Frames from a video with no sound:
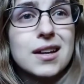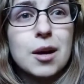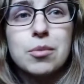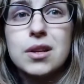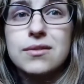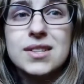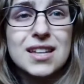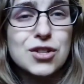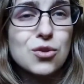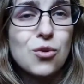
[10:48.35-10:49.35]
couple of
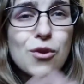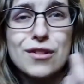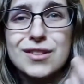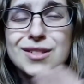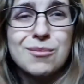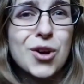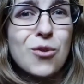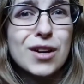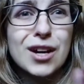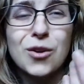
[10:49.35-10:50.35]
essential oils, some
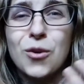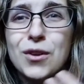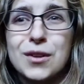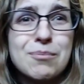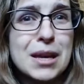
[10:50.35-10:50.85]
coconut oil,